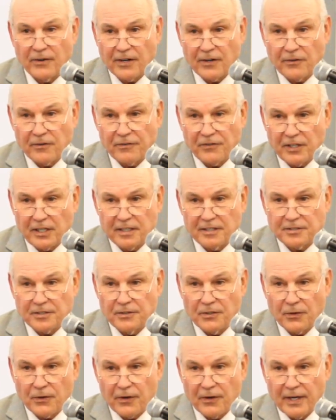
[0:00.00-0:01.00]
I don't know if you
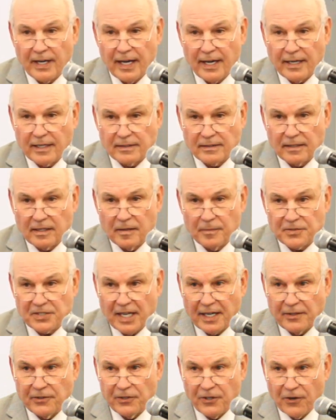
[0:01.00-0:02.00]
listen to it or not. It comes
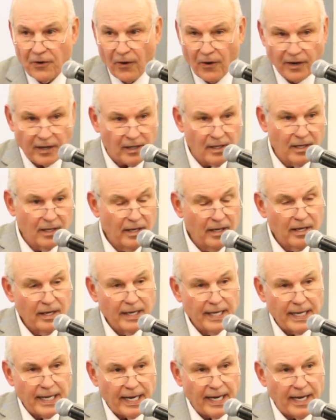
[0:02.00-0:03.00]
out of New York.
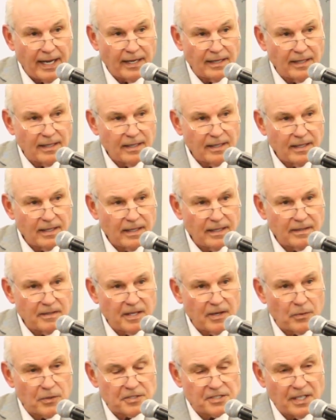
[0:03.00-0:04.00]
And
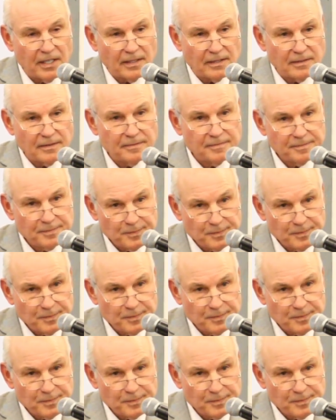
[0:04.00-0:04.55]
there was an